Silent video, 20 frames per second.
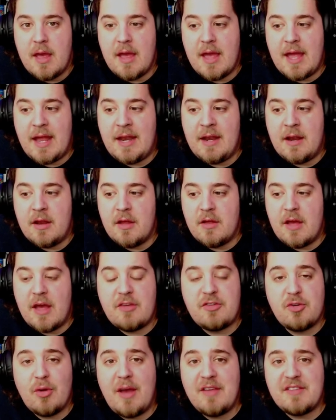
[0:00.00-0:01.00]
And
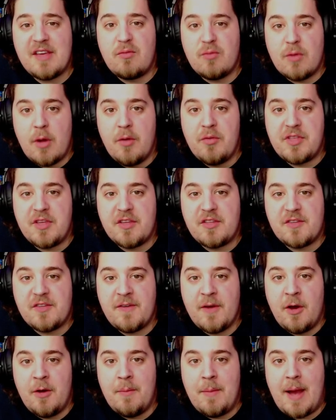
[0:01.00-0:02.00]
so as I wrote this
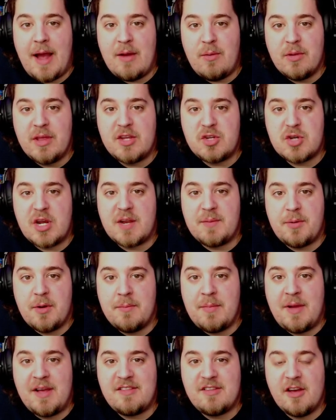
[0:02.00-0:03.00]
film, I really tried to
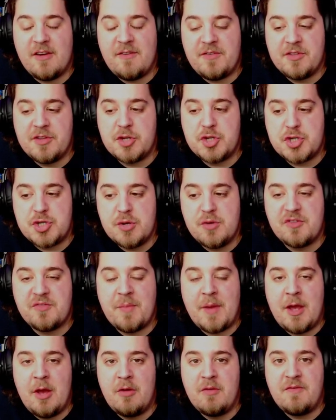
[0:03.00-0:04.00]
put myself in the shoes of
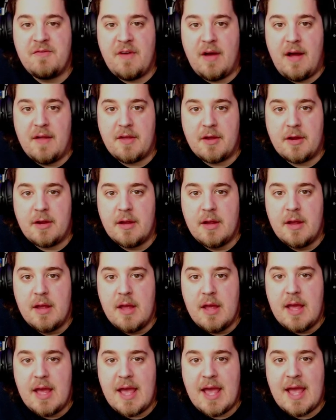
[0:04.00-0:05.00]
my own father.
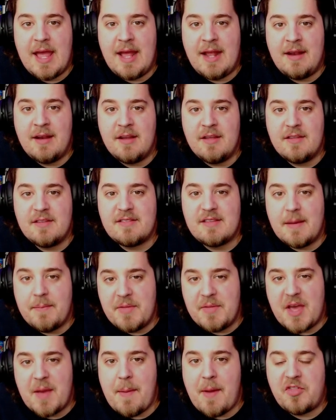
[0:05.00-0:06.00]
And
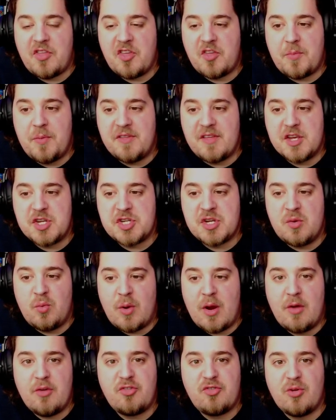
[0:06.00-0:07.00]
something about this position
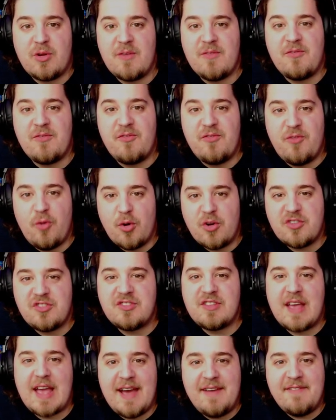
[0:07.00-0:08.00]
where I was sort of
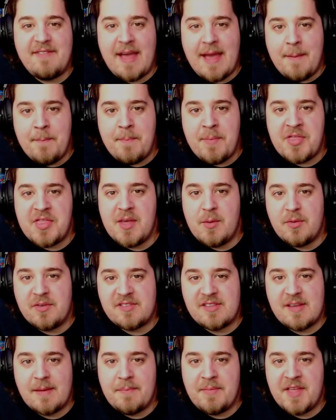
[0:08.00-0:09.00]
forced to have empathy with
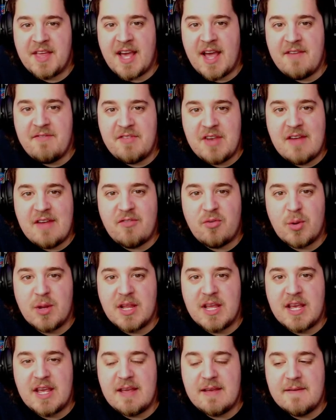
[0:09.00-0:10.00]
something I've never
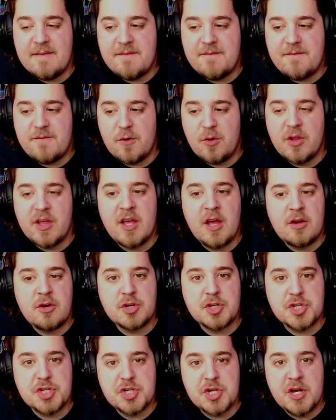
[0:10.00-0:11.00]
really fully
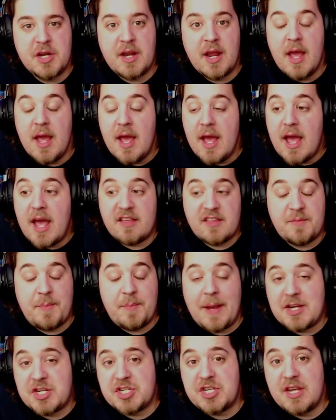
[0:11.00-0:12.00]
understood,
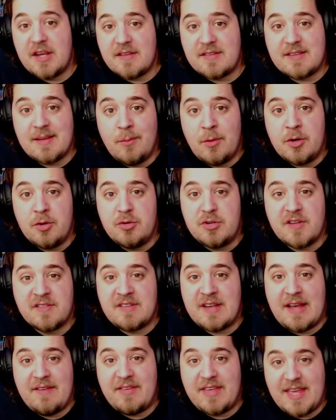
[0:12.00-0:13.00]
especially as someone who
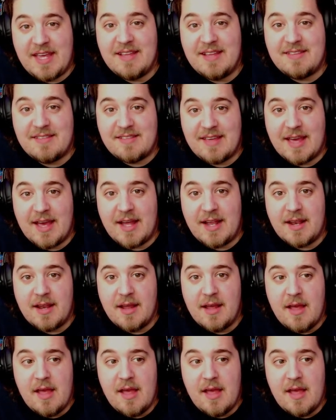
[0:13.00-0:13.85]
doesn't have kids yet,